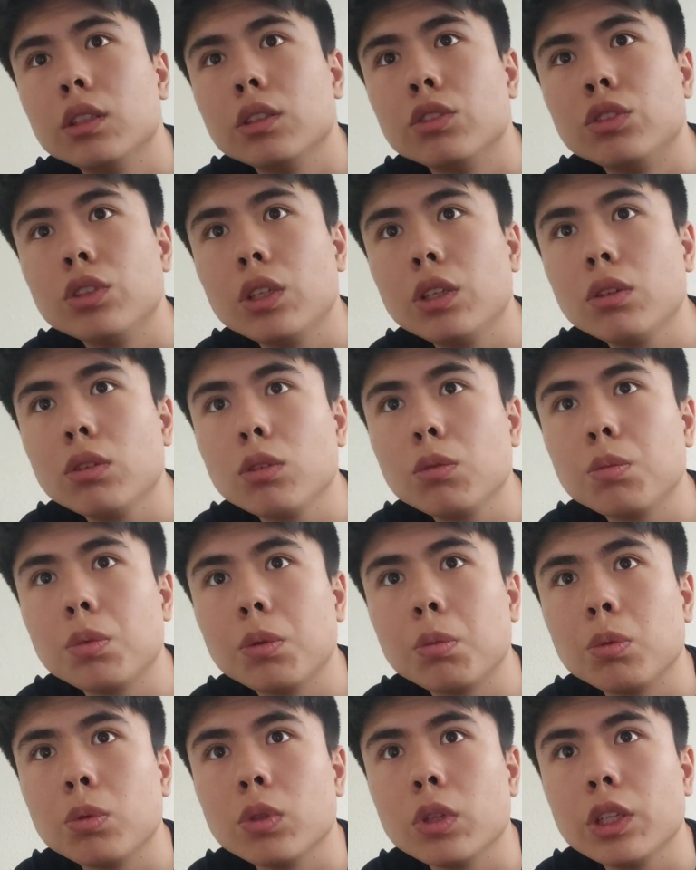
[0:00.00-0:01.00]
General
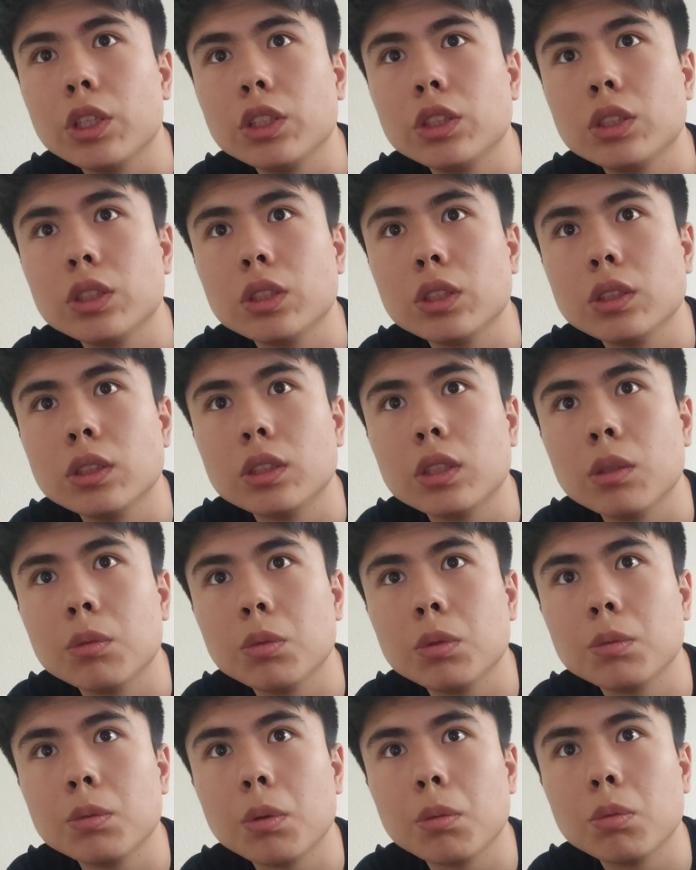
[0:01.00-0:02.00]
population,
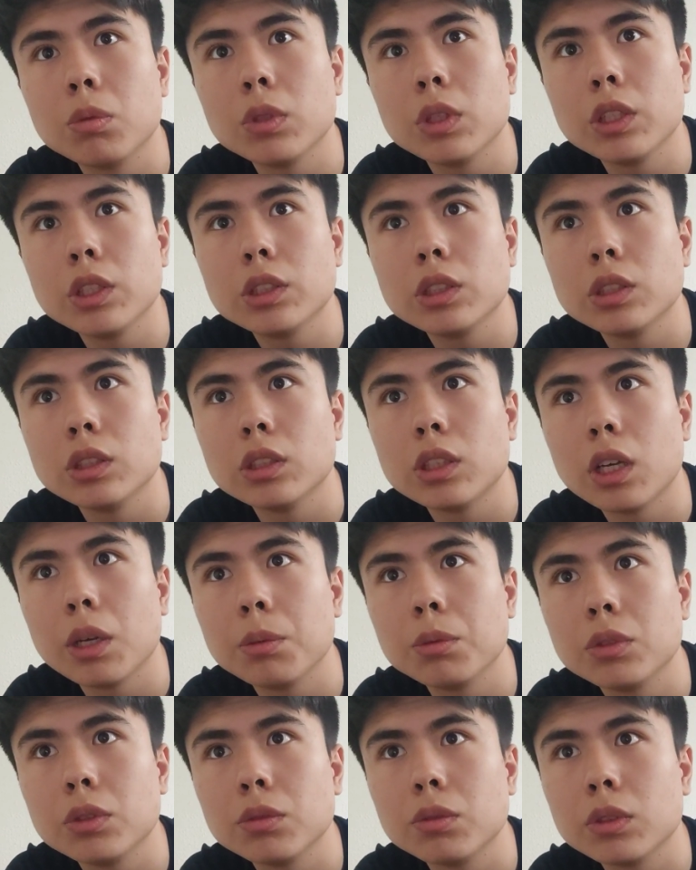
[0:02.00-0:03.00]
sample population,
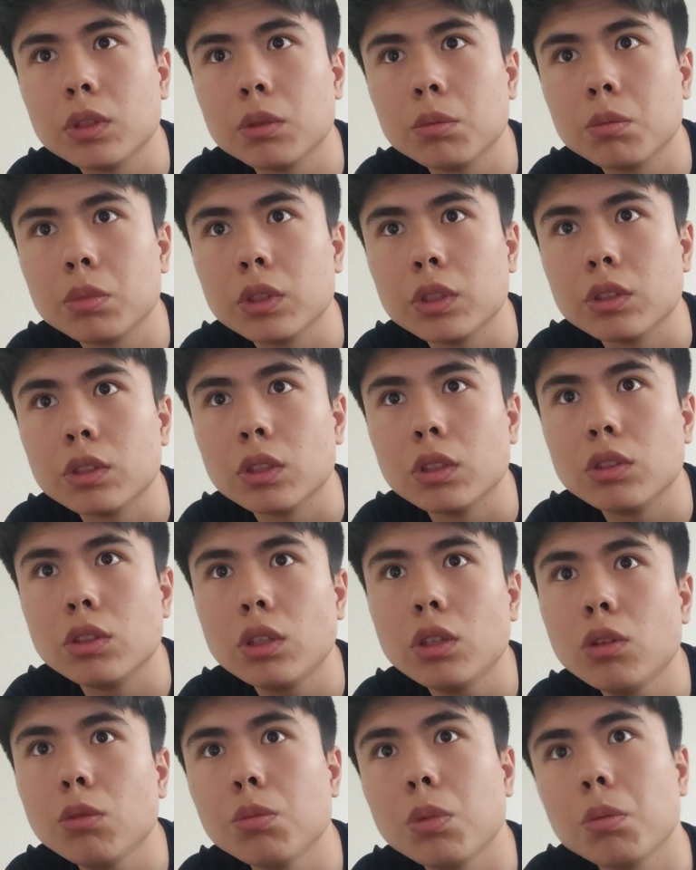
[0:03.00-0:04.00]
types of sampling. The
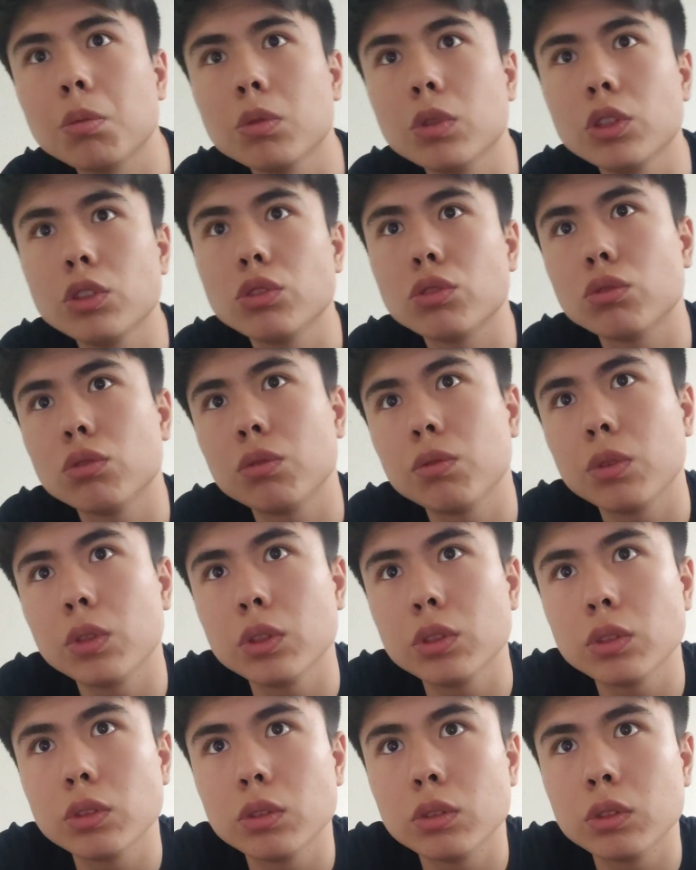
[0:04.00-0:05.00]
general population
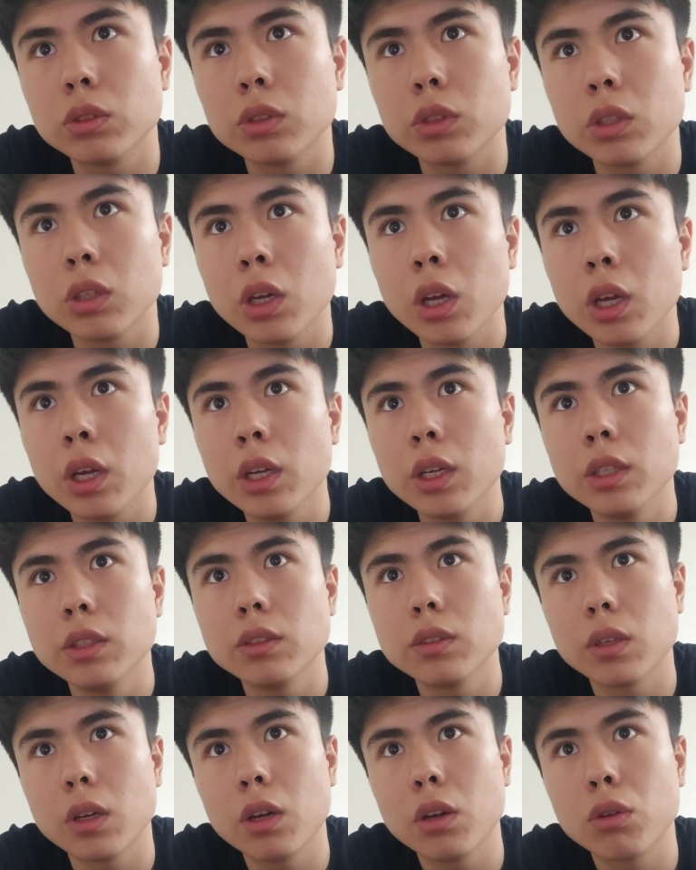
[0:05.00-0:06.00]
refers to the
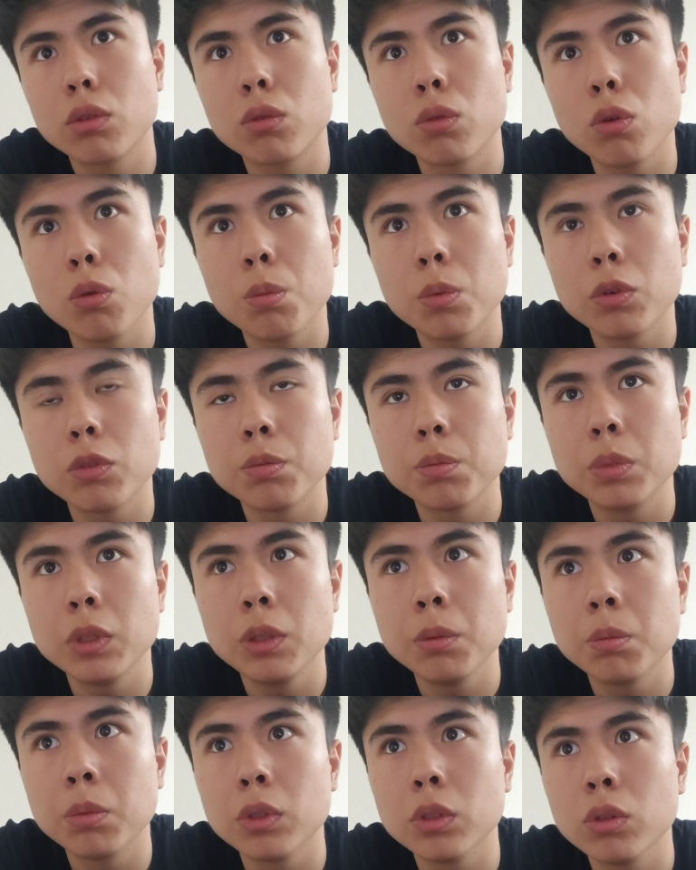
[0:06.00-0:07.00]
entire group of
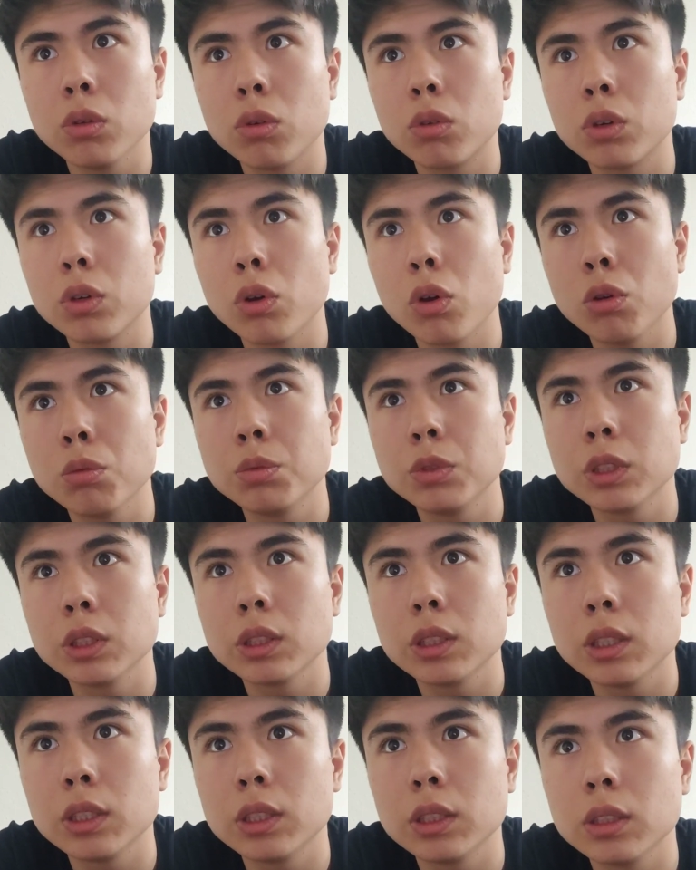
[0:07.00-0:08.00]
people or
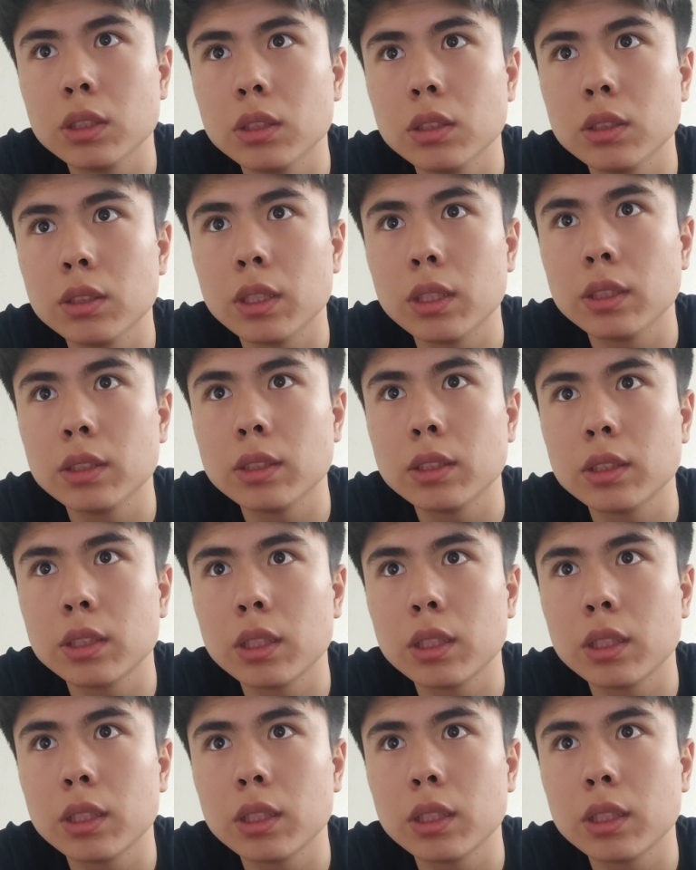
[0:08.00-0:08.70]
object that a